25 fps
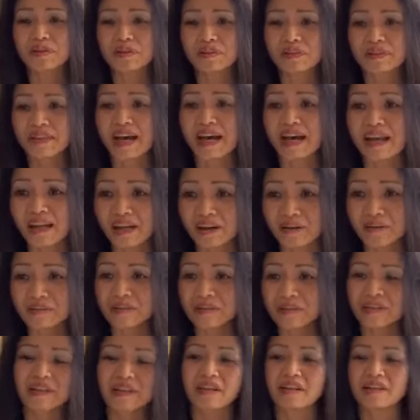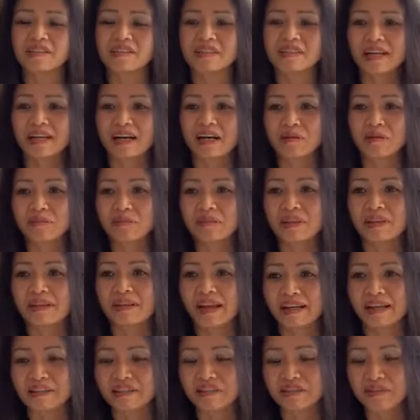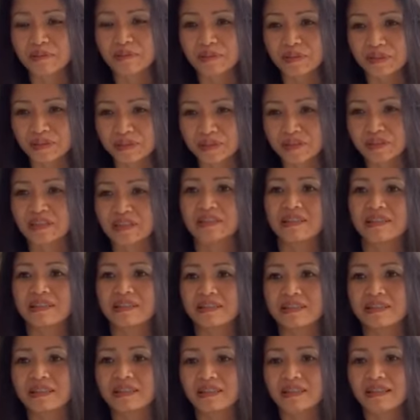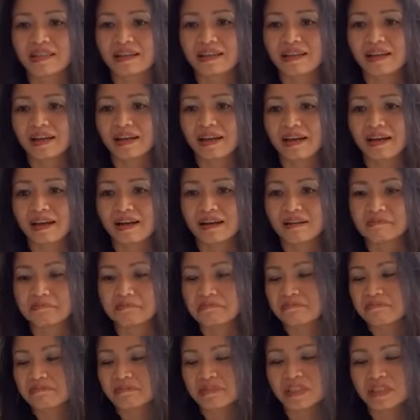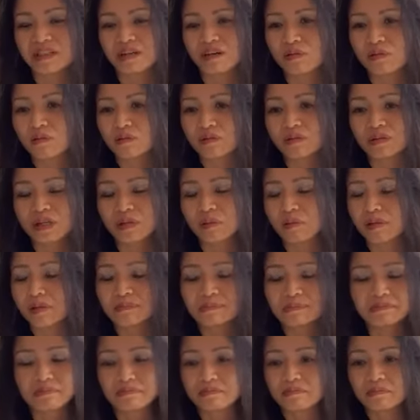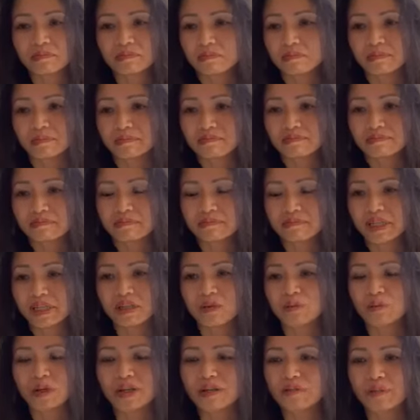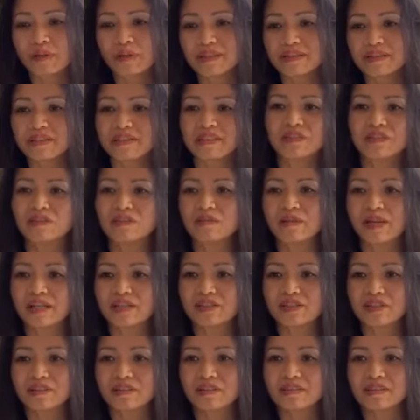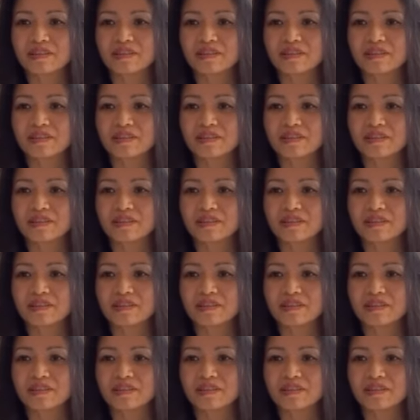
put that out there to help the next person, um, you know, it would be a win-win situation.